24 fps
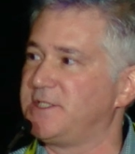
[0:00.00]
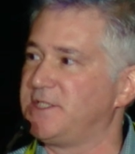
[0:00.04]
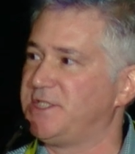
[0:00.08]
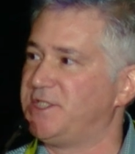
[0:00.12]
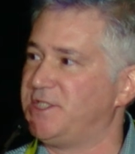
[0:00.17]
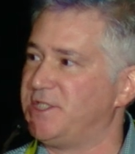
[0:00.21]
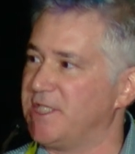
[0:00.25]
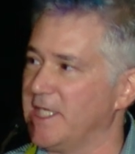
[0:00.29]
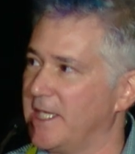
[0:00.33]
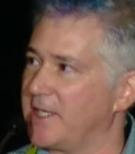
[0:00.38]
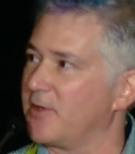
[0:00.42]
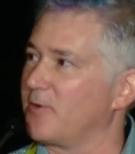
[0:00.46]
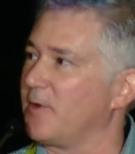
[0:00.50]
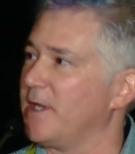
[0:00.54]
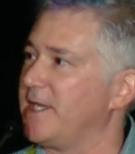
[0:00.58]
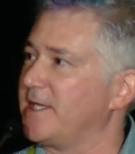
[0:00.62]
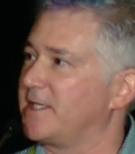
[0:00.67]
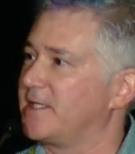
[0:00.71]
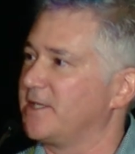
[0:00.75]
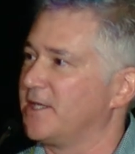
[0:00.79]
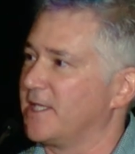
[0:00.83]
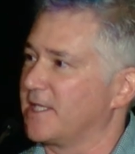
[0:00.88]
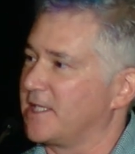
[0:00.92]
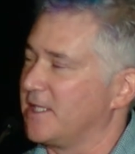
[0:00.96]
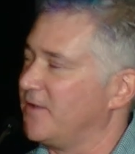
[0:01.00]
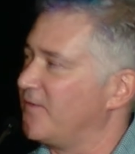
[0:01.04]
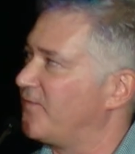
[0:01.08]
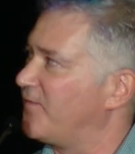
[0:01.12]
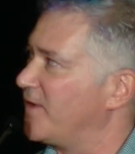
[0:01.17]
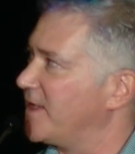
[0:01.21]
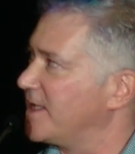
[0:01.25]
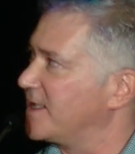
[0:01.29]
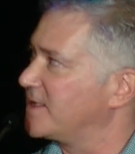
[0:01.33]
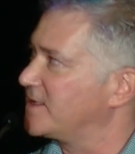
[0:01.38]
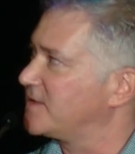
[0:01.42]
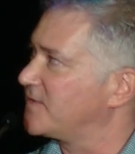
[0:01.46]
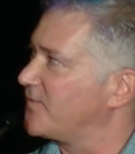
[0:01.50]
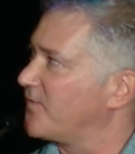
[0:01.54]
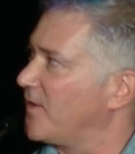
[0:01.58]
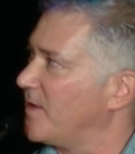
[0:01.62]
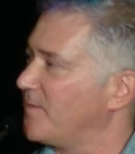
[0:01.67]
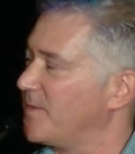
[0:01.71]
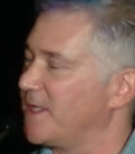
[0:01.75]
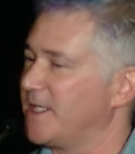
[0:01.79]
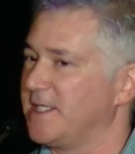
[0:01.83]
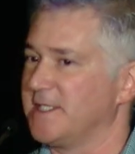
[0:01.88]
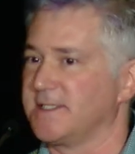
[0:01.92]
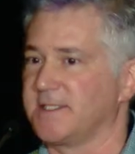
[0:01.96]
generate the configs
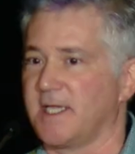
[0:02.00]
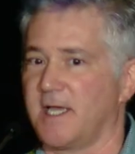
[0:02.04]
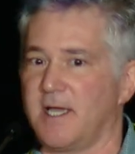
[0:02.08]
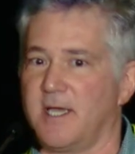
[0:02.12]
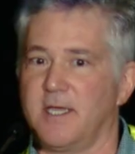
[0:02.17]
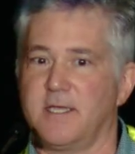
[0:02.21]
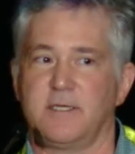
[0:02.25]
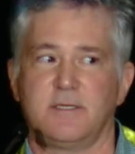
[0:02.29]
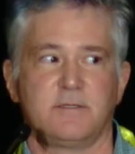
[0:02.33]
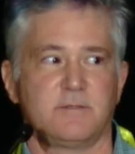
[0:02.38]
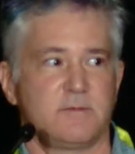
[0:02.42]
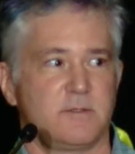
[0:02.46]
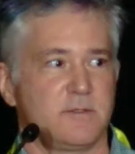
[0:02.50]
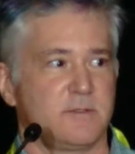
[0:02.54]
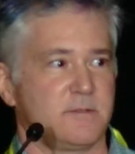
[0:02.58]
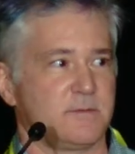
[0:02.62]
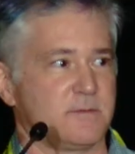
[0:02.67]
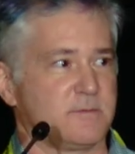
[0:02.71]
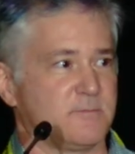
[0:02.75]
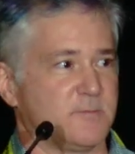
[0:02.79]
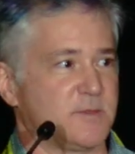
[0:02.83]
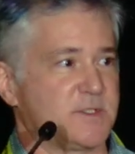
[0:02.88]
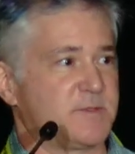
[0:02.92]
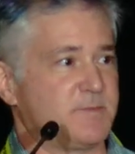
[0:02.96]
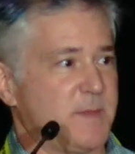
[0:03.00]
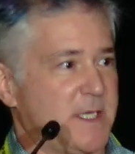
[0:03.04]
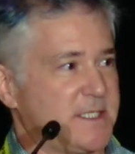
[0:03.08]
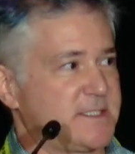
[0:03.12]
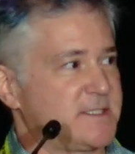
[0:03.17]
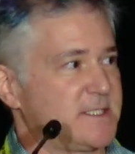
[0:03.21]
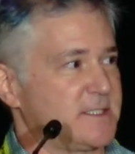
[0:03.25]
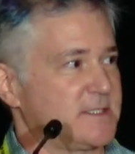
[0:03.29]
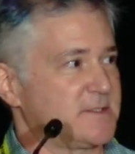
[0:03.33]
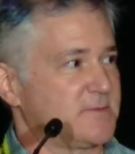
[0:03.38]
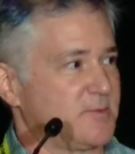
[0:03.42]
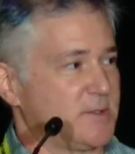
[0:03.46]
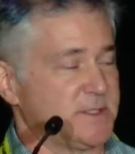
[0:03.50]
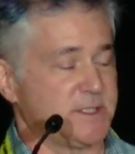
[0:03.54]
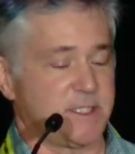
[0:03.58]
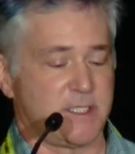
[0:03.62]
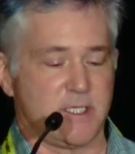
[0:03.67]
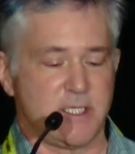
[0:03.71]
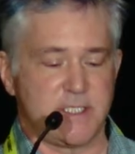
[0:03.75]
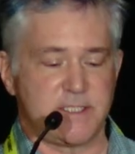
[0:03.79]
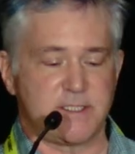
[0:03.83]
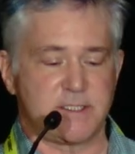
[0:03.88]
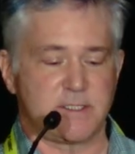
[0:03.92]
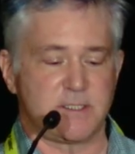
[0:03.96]
from the design, which makes things really
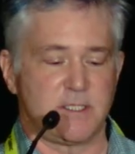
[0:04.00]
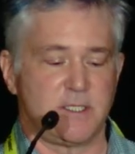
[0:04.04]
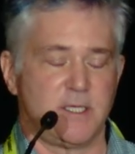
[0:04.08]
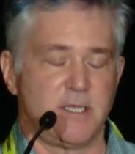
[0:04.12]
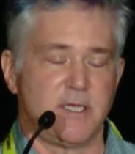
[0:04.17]
nice.